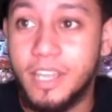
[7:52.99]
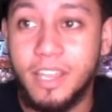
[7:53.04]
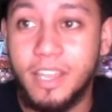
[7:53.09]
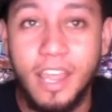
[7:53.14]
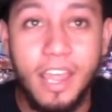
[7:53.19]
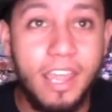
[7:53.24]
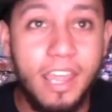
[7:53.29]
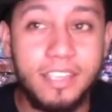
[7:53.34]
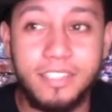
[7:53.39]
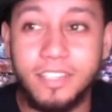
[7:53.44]

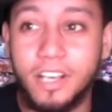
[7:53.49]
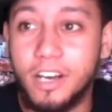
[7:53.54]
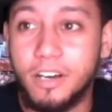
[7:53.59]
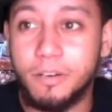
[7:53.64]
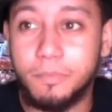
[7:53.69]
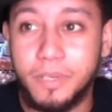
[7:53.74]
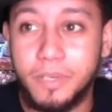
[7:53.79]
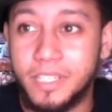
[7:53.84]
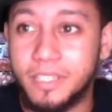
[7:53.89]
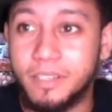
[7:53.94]
It's all
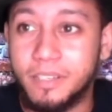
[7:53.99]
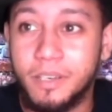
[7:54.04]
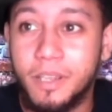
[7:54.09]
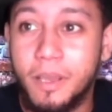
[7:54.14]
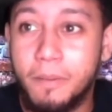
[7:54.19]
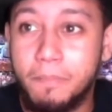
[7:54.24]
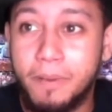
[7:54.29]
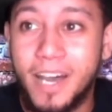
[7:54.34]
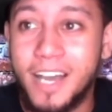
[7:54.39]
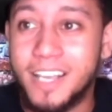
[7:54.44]
been
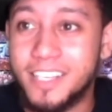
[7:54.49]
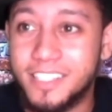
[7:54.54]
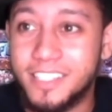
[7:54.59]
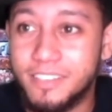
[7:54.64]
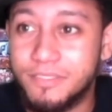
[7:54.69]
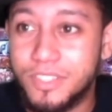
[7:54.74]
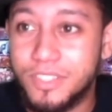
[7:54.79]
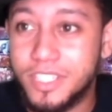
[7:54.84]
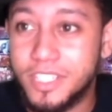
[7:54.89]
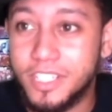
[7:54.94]
positive
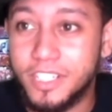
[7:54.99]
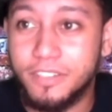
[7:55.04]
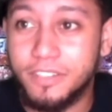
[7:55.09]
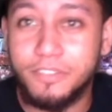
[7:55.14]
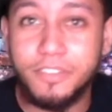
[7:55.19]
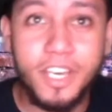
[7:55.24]
stuff.